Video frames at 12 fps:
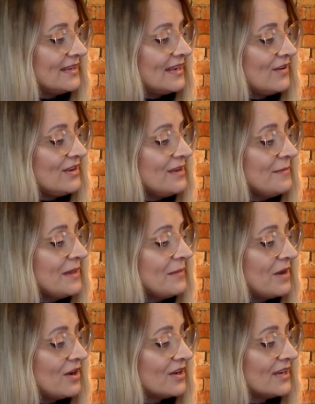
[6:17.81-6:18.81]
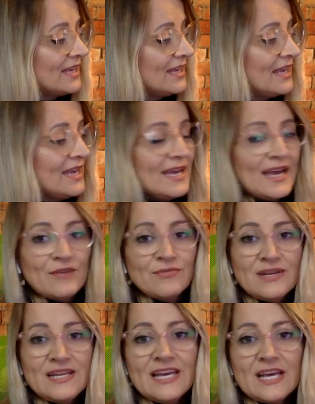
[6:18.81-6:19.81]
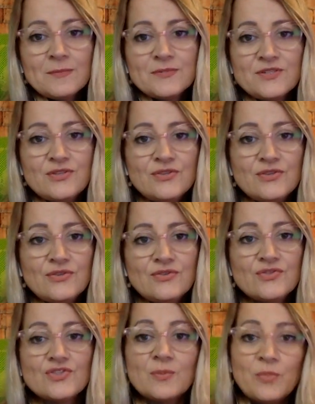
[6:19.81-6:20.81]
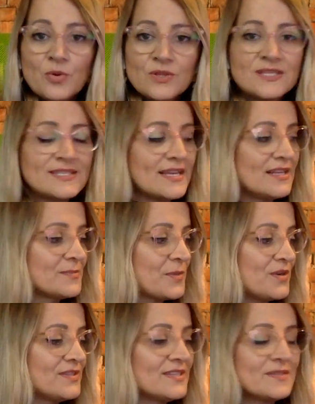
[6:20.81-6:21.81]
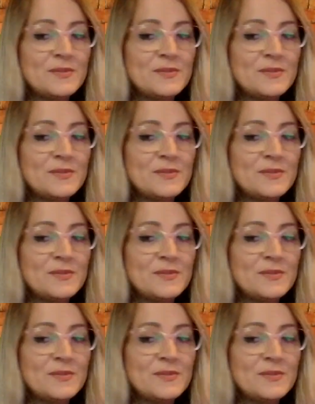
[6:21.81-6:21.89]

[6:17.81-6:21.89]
Now, email marketing really helps to support the sales process,